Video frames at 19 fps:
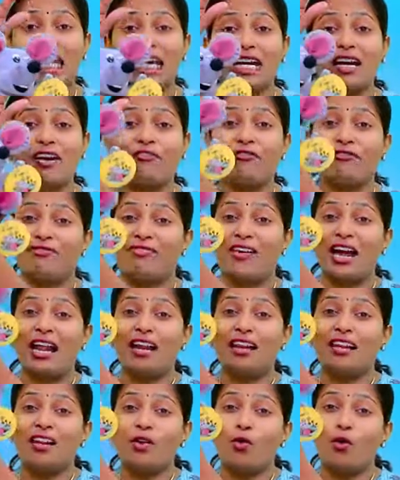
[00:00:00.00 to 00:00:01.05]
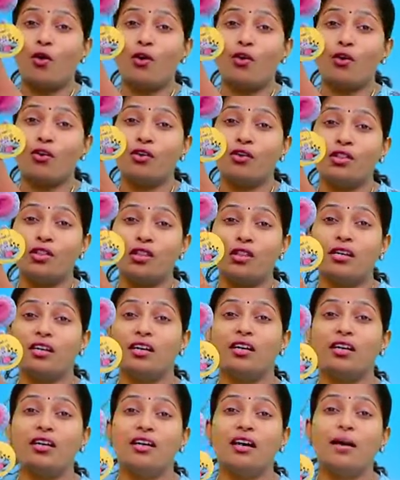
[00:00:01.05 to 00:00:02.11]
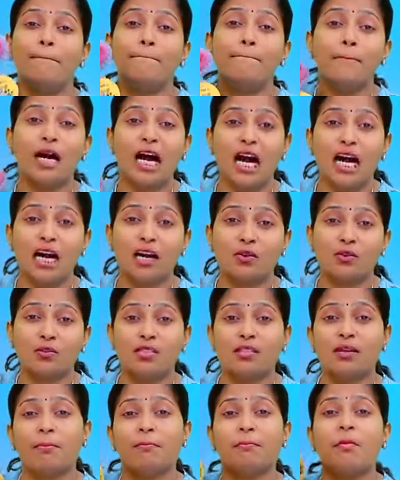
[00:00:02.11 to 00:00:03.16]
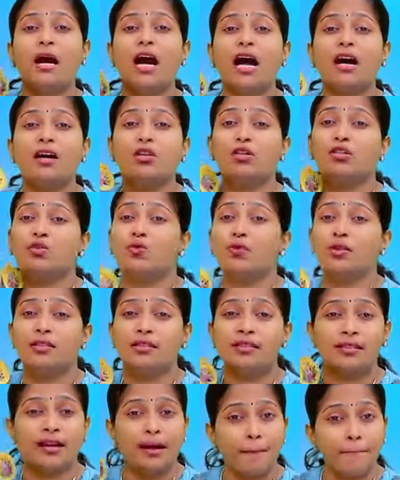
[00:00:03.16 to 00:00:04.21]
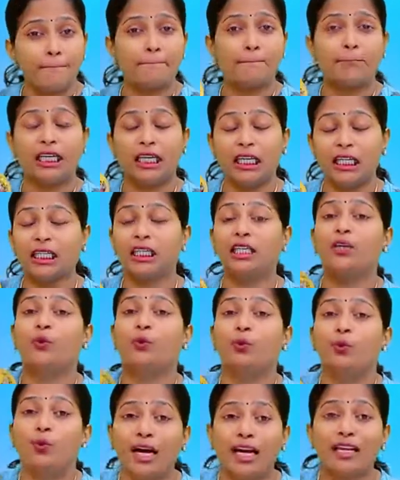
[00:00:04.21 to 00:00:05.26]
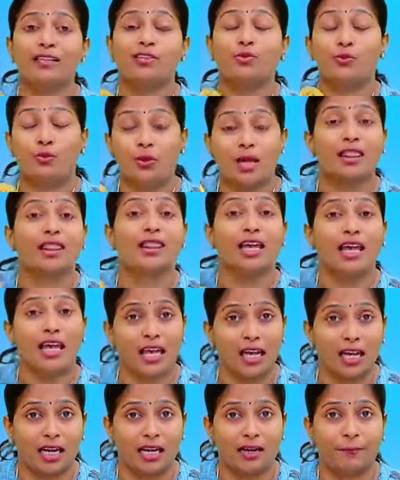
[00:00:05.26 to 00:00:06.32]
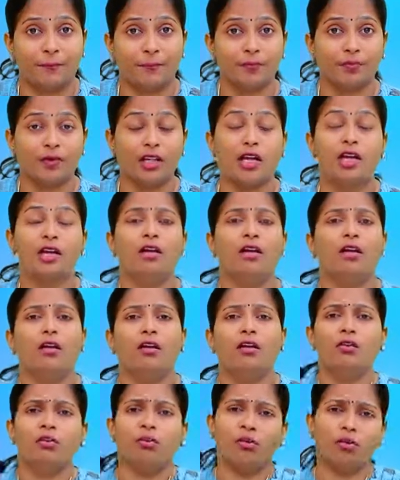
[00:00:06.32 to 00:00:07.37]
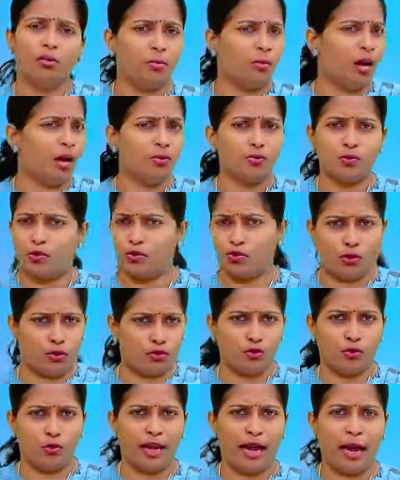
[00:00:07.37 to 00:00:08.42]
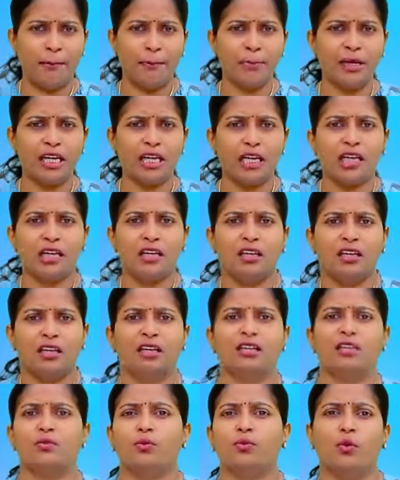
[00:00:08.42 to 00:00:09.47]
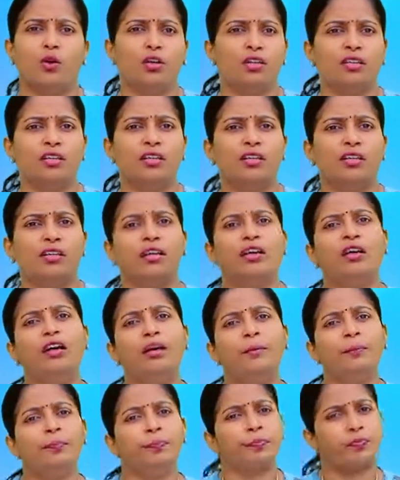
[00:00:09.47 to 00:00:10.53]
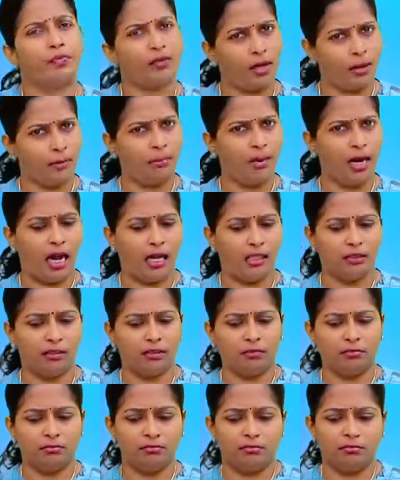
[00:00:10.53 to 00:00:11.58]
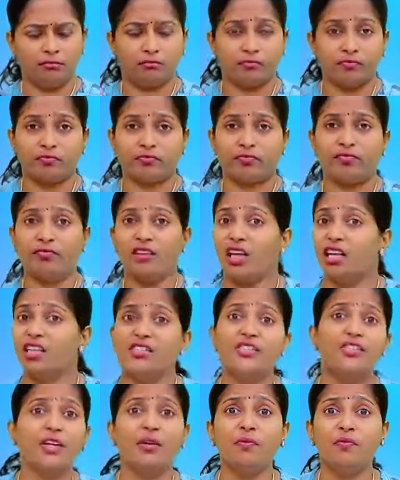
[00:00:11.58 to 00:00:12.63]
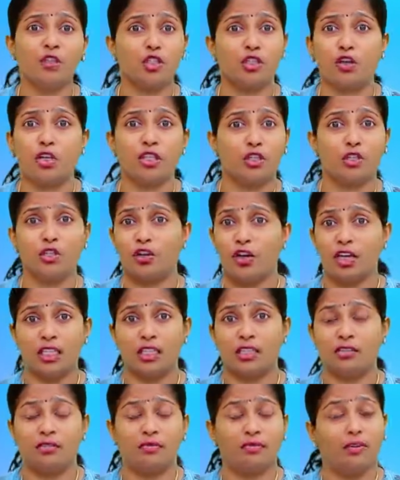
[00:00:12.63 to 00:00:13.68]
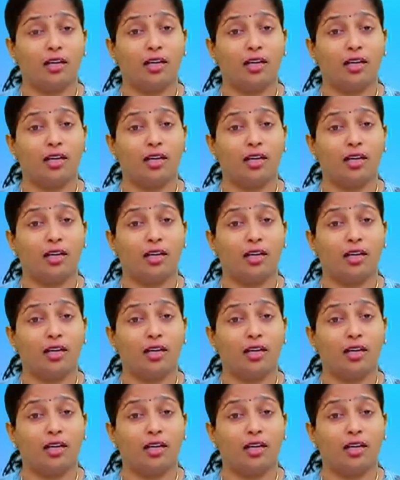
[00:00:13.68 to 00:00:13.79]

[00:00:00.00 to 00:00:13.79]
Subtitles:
ink fell on the mouse. The mouse was completely wet with ink. So the mouse was not so happy. It wanted a bath. Jim was also not